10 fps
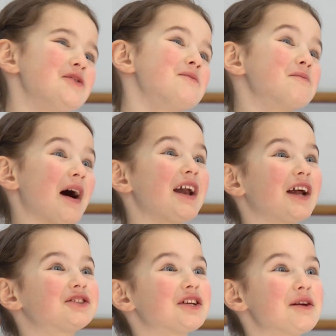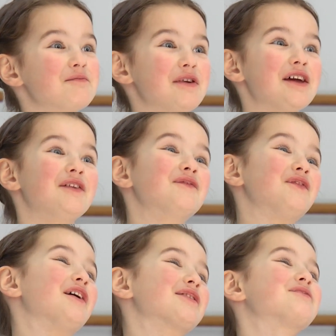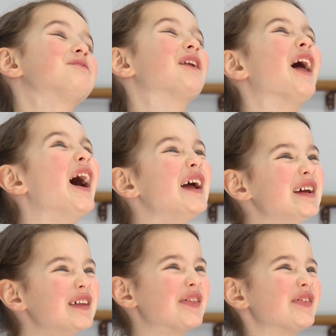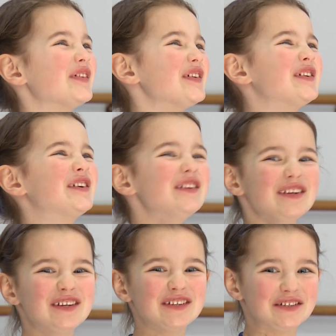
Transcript: You might actually be in fourth place.